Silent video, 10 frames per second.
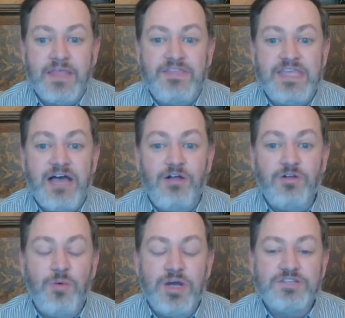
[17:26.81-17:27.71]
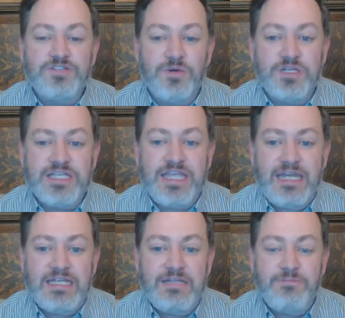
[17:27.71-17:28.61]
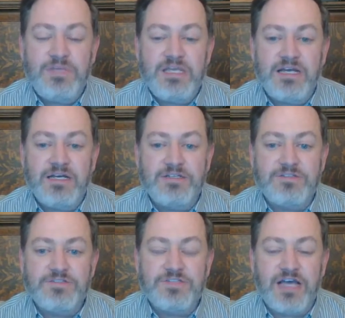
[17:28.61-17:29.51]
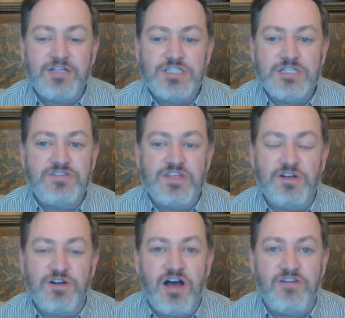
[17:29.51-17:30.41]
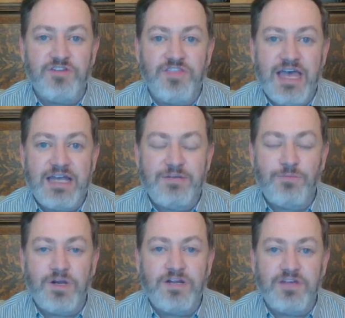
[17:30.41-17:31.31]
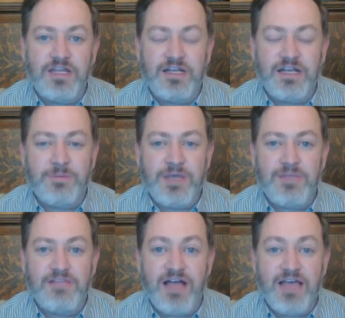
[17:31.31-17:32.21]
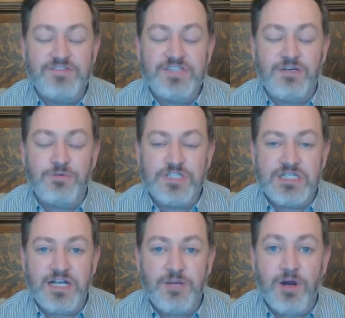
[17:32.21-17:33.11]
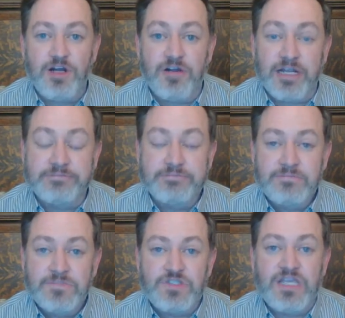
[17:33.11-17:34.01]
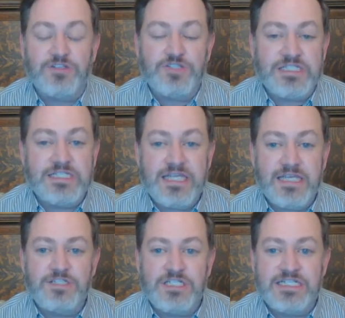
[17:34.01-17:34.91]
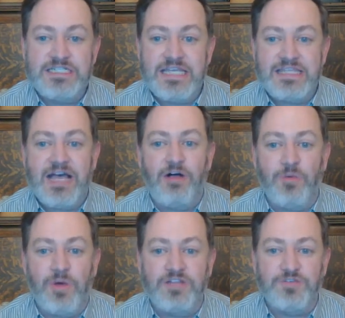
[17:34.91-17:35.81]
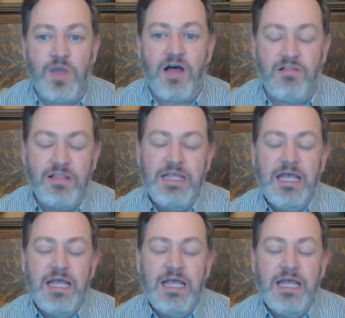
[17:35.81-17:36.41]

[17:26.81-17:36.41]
The elk one is going to Katie because she's then going to offer that in an upcoming live sale where she and I are partnering. So yes, yeah. She did take the elk one as well.